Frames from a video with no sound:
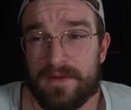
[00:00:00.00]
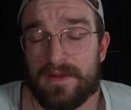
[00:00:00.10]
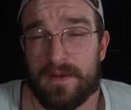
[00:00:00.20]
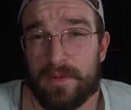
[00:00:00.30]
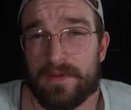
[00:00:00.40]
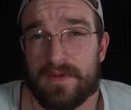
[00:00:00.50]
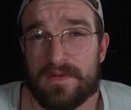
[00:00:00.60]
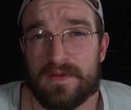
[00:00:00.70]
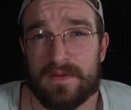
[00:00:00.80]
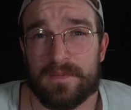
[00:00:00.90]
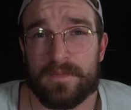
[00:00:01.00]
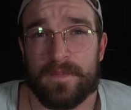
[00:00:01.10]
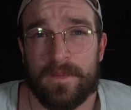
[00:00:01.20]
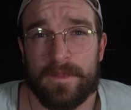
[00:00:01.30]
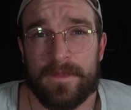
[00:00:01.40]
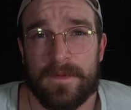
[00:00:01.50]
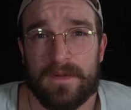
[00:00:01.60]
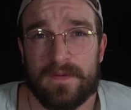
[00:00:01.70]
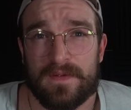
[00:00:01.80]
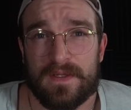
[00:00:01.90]
that about does it. I
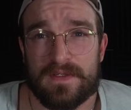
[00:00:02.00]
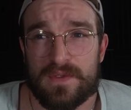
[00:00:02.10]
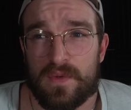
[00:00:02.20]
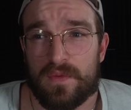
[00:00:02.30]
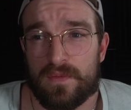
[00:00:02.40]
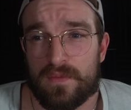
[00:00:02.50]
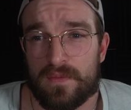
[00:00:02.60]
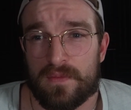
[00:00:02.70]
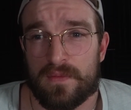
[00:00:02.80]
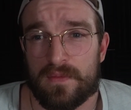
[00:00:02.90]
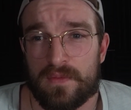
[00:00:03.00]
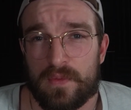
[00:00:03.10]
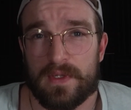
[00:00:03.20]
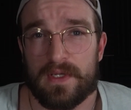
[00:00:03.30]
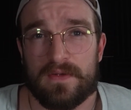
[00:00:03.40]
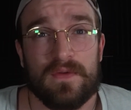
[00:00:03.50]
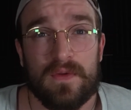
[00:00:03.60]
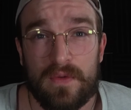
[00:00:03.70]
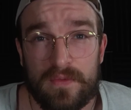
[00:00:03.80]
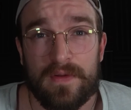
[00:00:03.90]
think that's all we need to
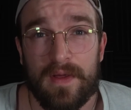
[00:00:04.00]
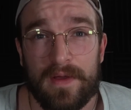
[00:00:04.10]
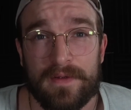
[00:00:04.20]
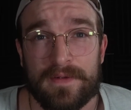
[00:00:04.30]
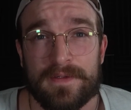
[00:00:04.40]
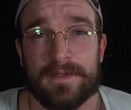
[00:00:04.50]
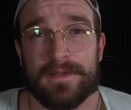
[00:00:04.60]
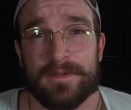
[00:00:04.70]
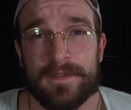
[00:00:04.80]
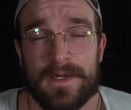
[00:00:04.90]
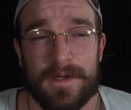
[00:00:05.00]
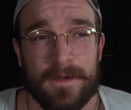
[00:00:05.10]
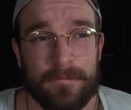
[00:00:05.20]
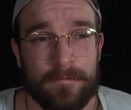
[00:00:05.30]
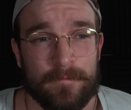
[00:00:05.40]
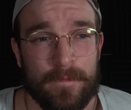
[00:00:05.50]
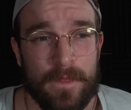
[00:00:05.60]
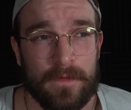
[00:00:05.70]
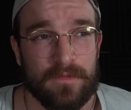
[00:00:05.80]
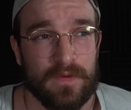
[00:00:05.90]
do today.
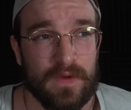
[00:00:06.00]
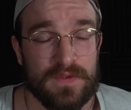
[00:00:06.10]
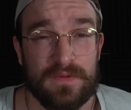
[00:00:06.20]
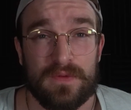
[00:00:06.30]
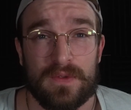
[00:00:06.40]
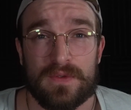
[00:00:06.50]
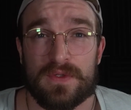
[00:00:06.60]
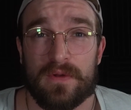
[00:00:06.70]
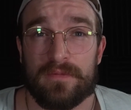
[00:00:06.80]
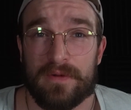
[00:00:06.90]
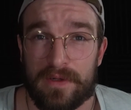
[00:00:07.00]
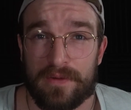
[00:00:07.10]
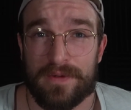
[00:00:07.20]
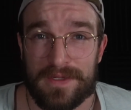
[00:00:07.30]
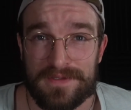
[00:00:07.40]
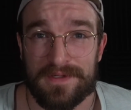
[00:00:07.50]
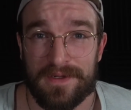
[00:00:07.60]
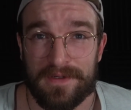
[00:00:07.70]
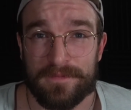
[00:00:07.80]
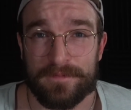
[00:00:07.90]
For those of you who saw the video
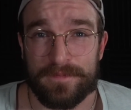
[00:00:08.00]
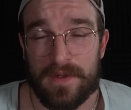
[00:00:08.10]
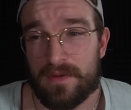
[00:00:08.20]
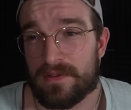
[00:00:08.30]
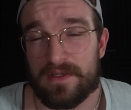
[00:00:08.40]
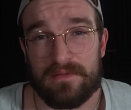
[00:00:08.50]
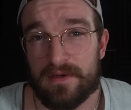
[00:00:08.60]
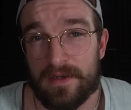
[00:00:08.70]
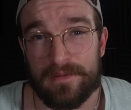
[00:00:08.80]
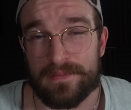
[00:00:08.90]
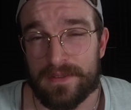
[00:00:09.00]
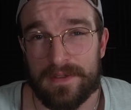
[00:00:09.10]
yesterday, I'll leave it up